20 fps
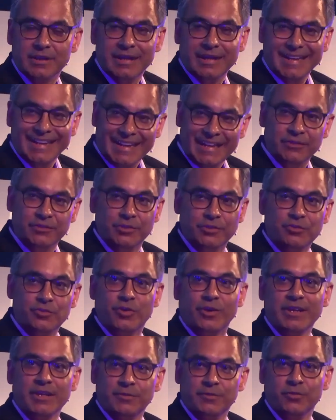into
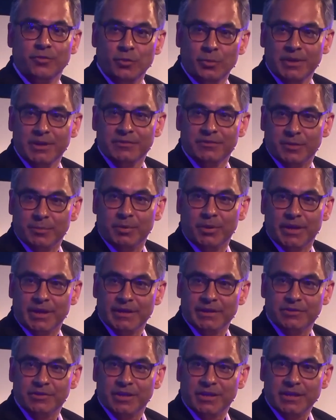transforming supply
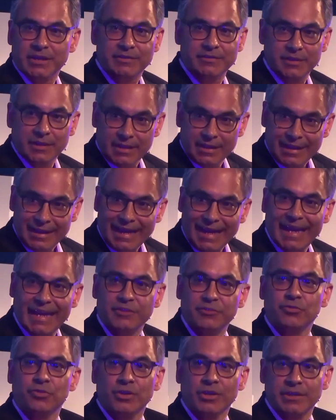chains
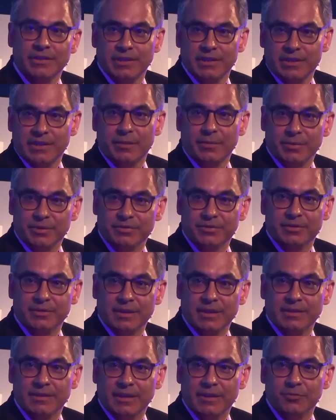has rocketed up
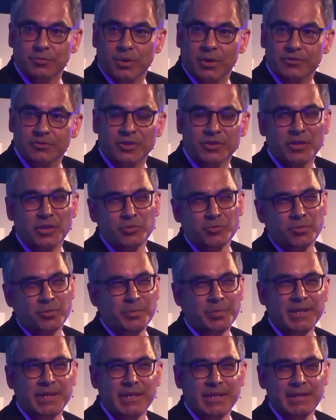as well. So those would
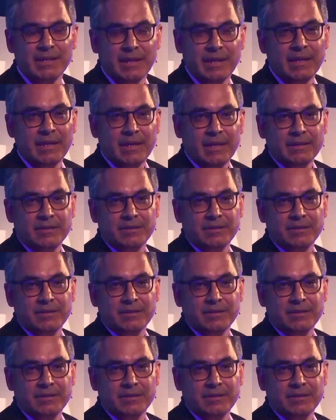be the